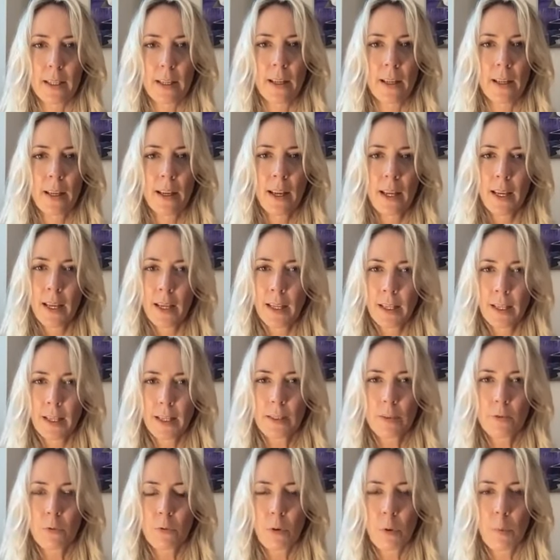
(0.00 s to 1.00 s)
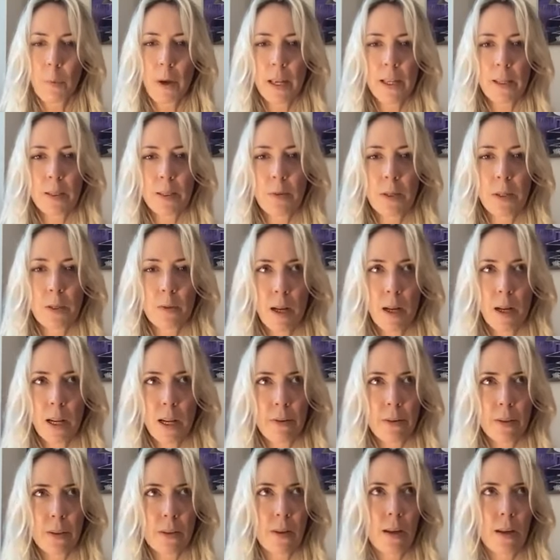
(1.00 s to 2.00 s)
And this reminds me as well,
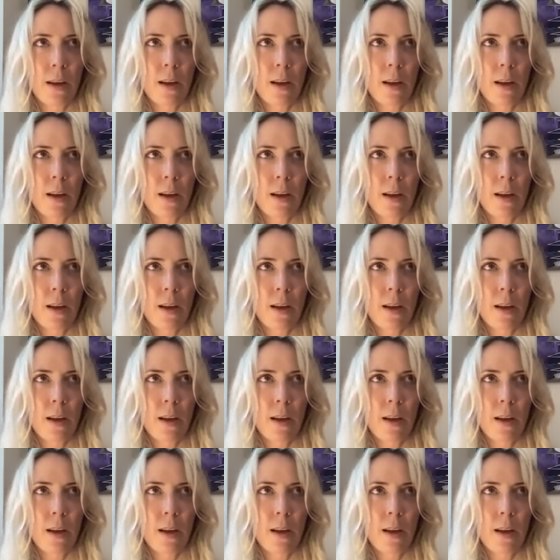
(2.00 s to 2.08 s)
I